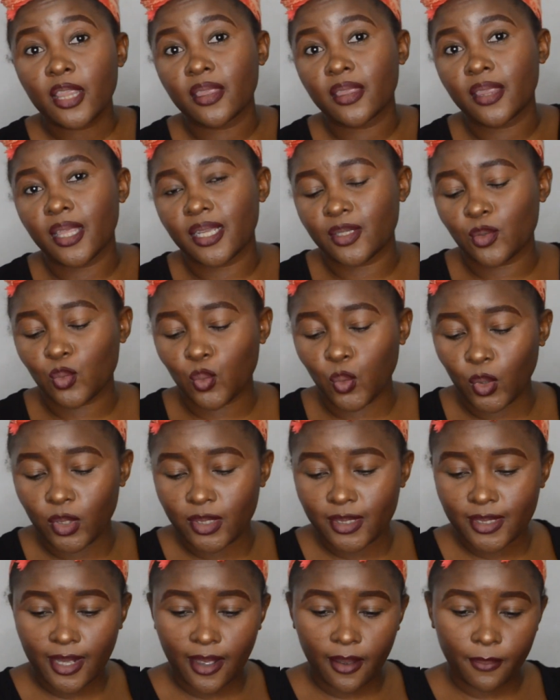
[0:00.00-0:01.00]
That
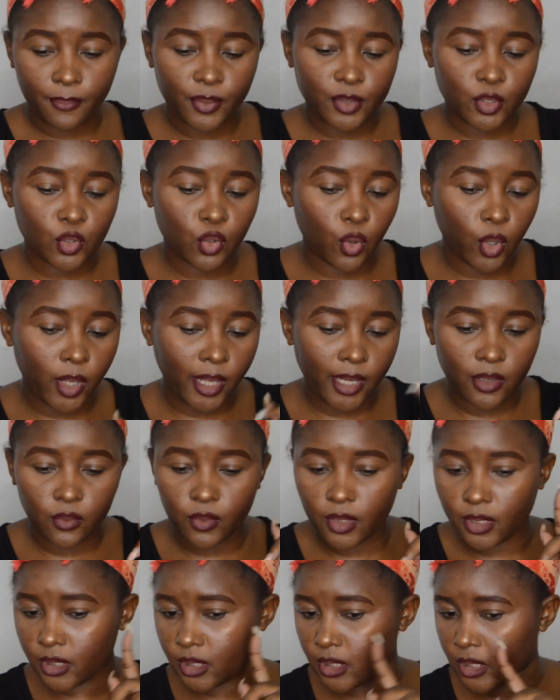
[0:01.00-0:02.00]
was up. So
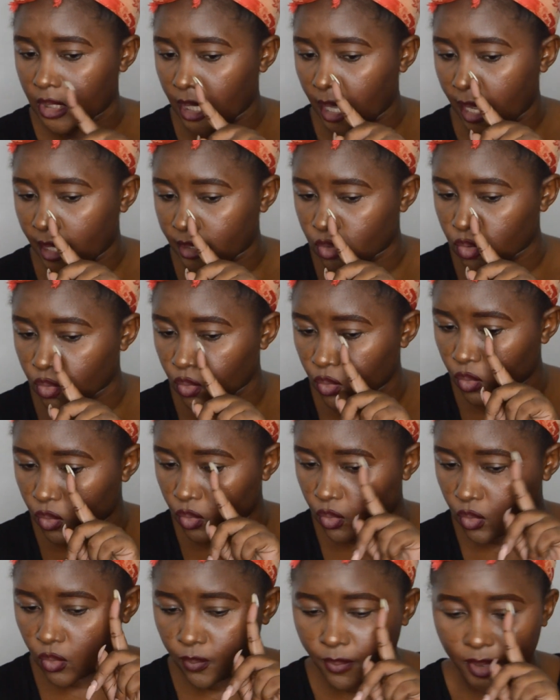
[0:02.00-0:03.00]
anyways, yeah,
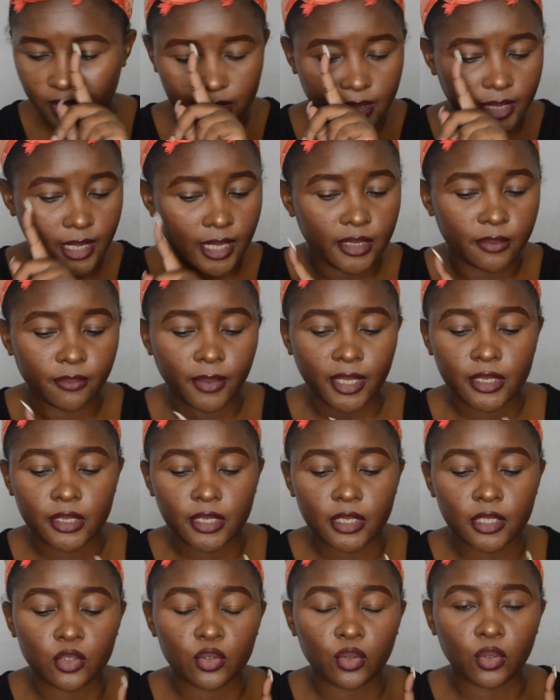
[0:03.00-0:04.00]
so basically my
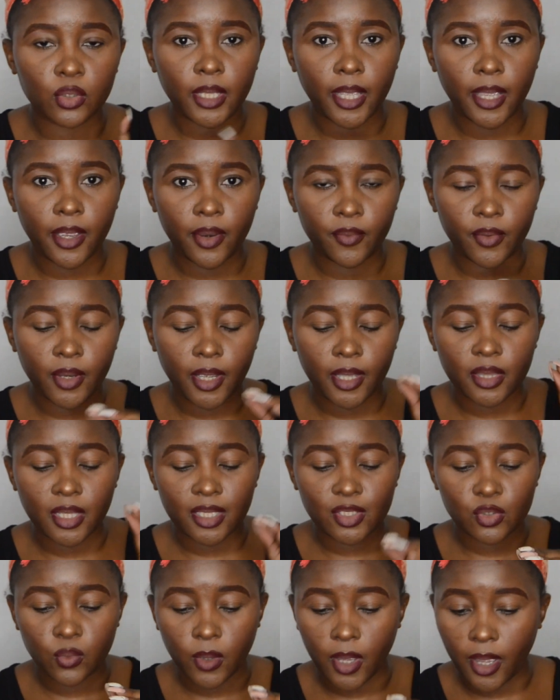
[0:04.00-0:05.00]
T-zone area,
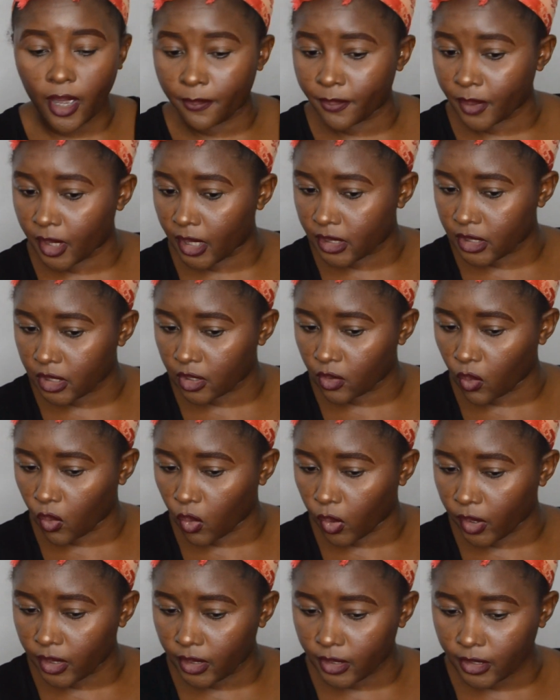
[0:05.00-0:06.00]
that's where I'm getting
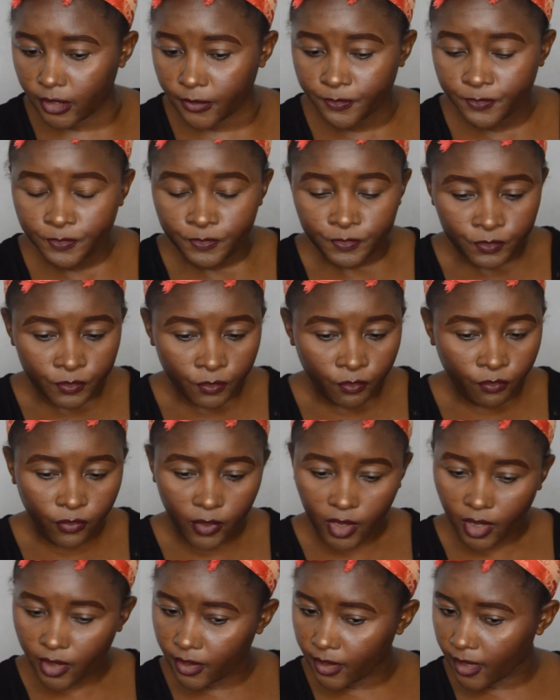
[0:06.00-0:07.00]
oily.
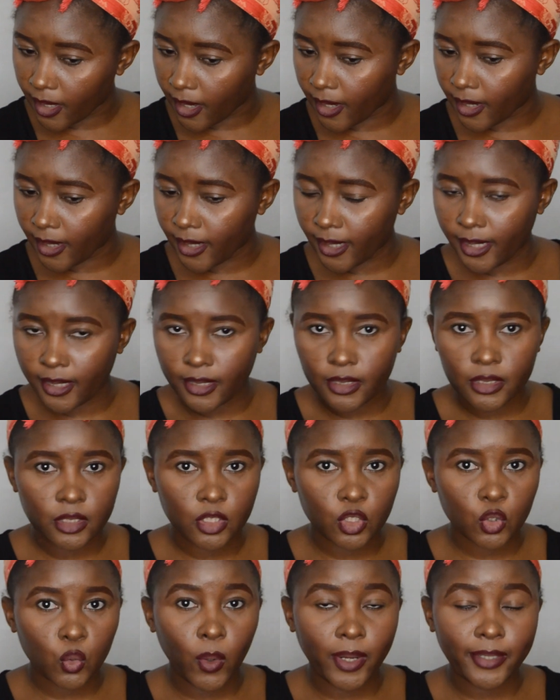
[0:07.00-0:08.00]
Yeah, and
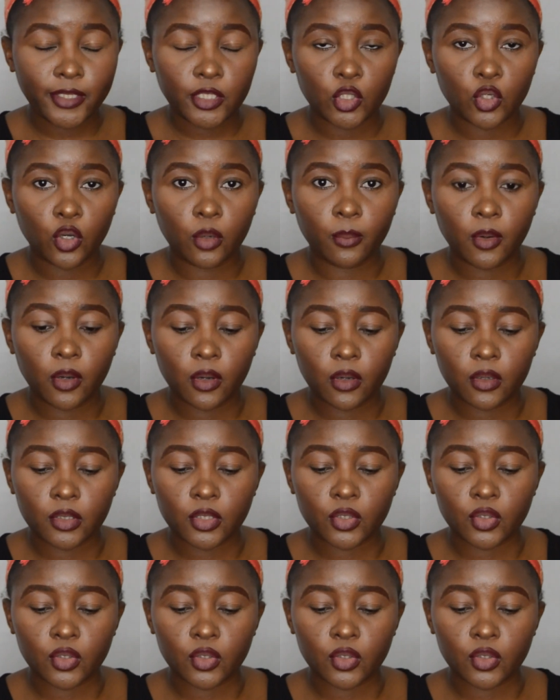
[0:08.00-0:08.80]
it's quite normal.